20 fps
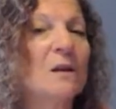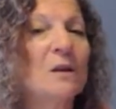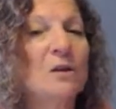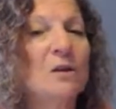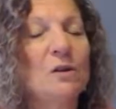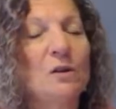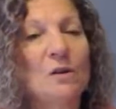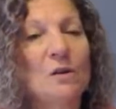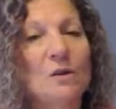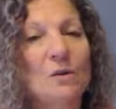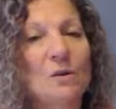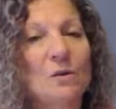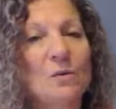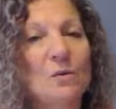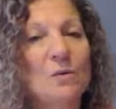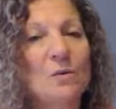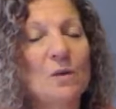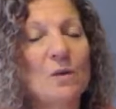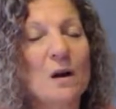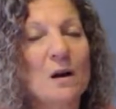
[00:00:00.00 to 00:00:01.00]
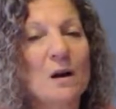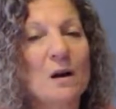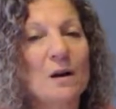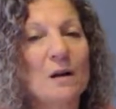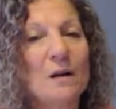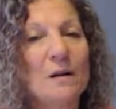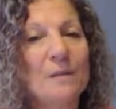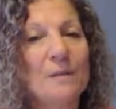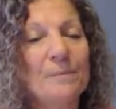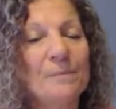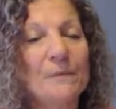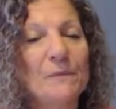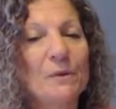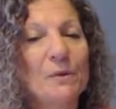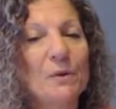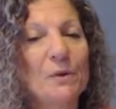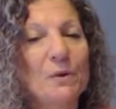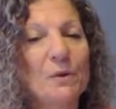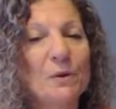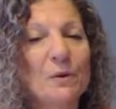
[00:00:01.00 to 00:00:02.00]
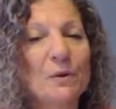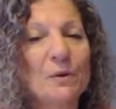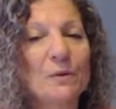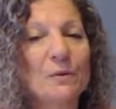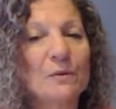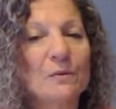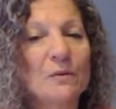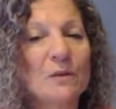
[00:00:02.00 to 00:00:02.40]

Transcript: you know, your,